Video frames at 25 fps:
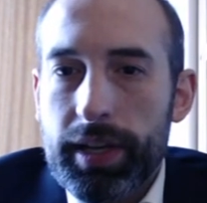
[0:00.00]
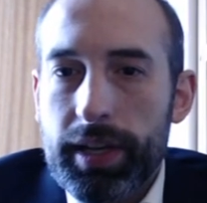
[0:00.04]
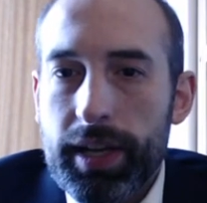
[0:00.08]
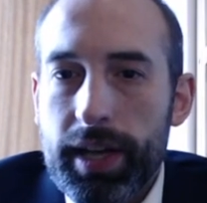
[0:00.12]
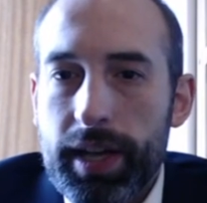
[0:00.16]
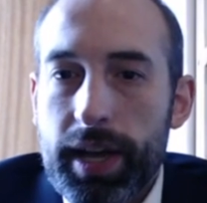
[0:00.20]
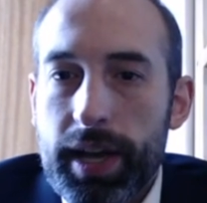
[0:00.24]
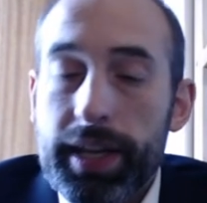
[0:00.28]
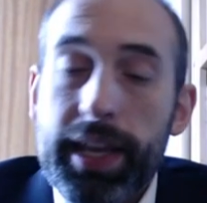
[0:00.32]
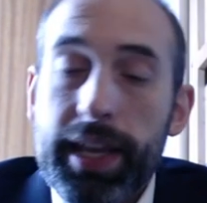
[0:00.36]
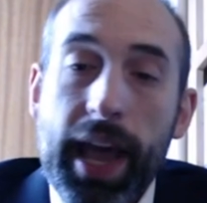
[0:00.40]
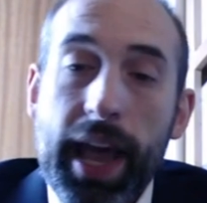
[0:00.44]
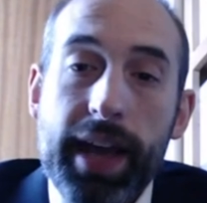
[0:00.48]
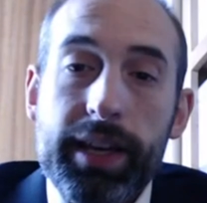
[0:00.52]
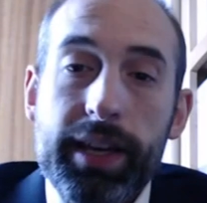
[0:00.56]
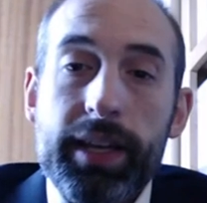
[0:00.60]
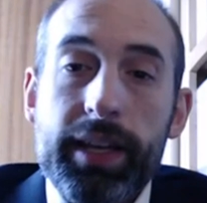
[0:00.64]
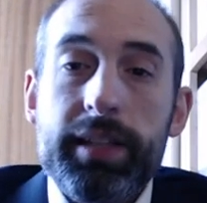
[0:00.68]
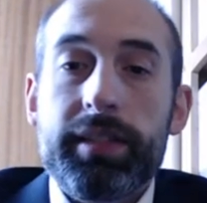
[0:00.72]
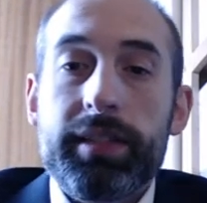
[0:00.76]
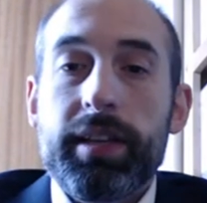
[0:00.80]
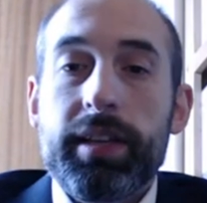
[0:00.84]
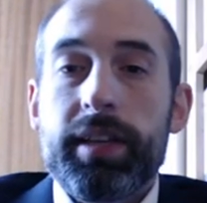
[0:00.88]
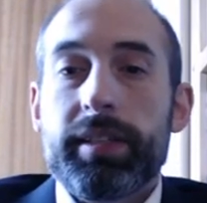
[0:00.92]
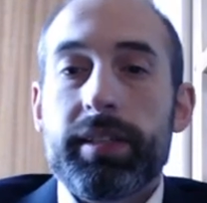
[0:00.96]
Again,
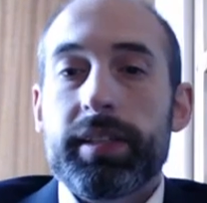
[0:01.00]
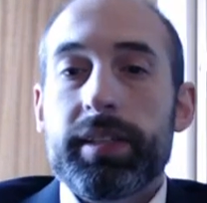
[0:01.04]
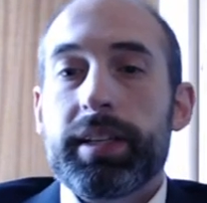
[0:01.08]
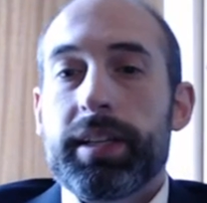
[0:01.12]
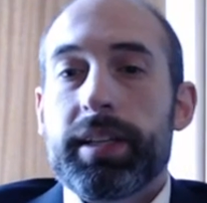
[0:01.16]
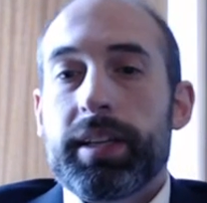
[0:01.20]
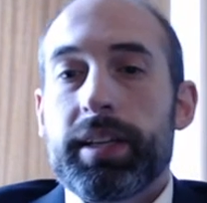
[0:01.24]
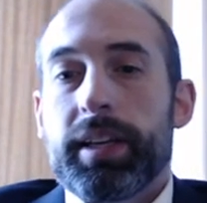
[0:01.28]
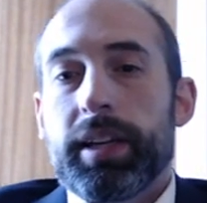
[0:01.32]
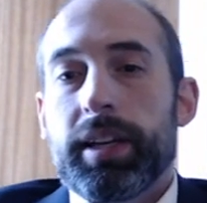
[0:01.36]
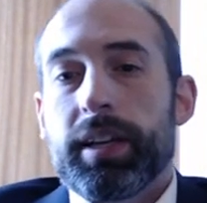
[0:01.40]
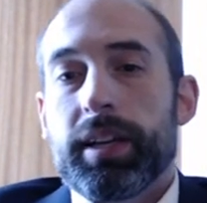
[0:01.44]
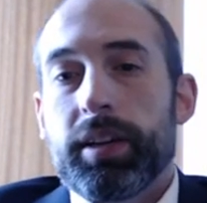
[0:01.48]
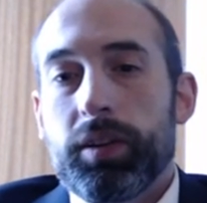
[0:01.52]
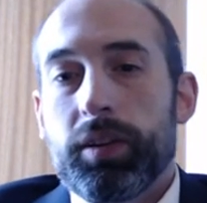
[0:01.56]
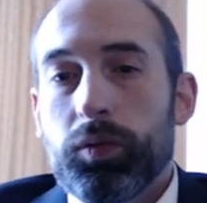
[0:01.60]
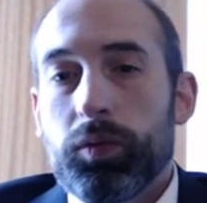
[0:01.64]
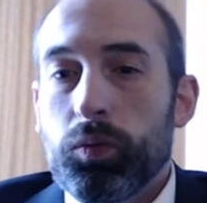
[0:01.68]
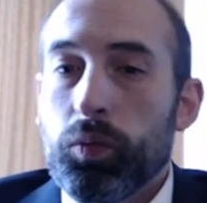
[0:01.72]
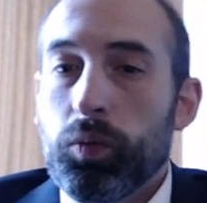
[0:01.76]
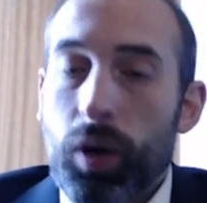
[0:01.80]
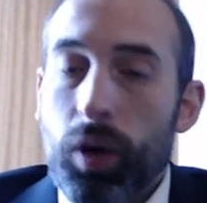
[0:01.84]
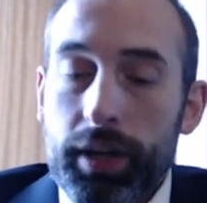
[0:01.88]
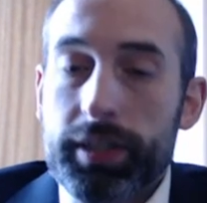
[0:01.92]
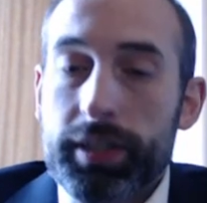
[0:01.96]
is this
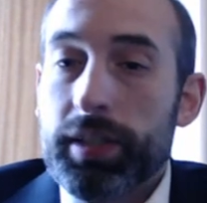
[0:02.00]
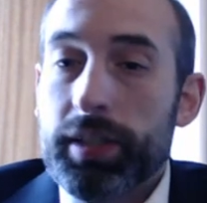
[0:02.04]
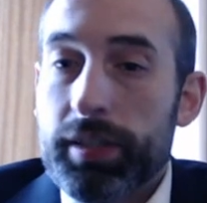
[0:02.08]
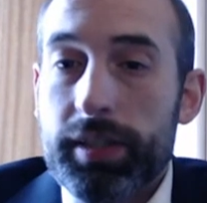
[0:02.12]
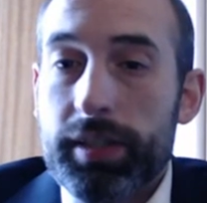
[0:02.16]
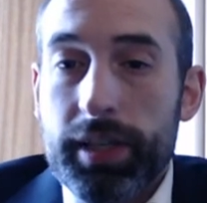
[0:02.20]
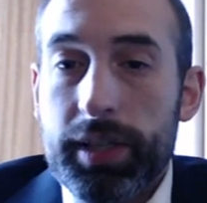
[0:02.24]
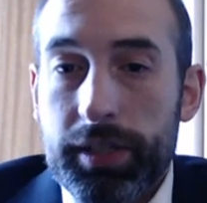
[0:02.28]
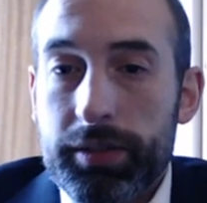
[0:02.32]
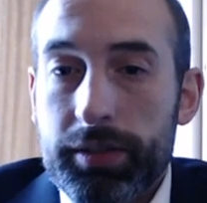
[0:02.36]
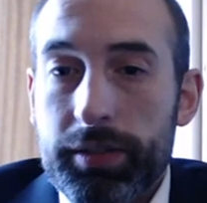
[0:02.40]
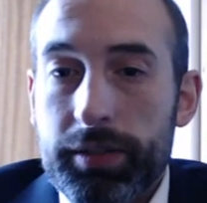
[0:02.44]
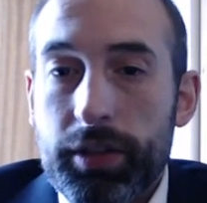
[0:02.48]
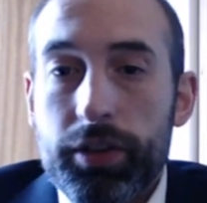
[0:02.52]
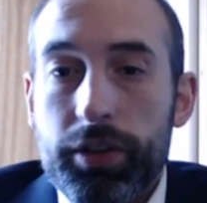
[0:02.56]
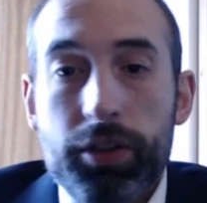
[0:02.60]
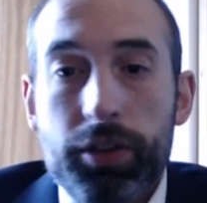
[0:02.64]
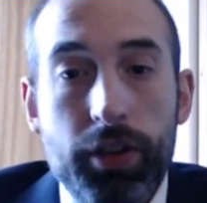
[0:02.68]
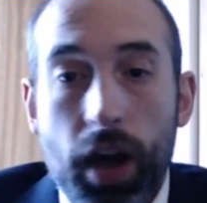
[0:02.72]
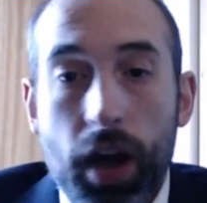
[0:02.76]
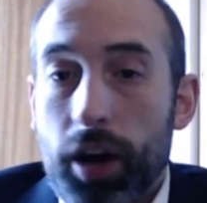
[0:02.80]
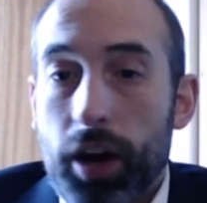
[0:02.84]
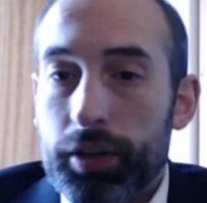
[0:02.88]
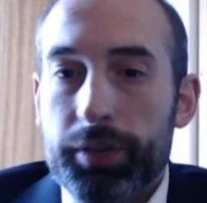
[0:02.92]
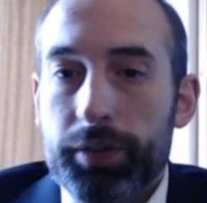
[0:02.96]
what does this
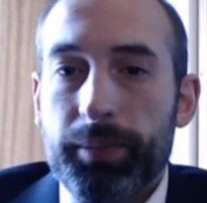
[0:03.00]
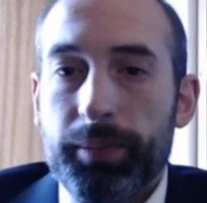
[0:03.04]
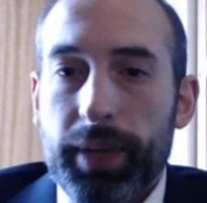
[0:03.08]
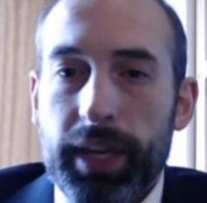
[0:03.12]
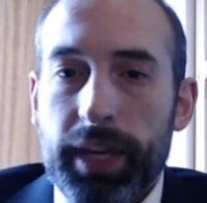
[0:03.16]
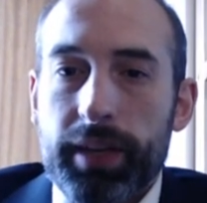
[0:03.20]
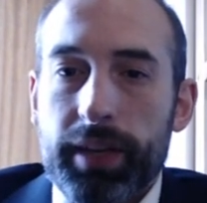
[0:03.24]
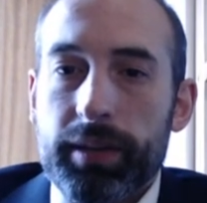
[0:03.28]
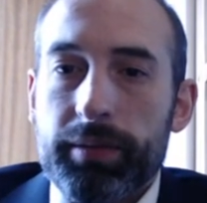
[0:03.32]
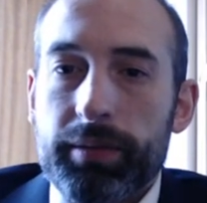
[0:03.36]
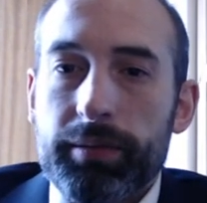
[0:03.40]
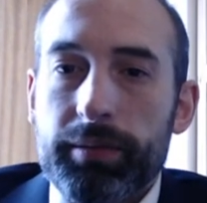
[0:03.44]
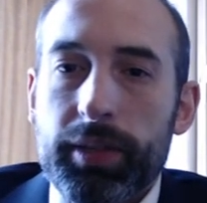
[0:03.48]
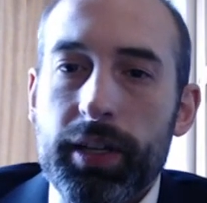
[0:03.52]
not mean?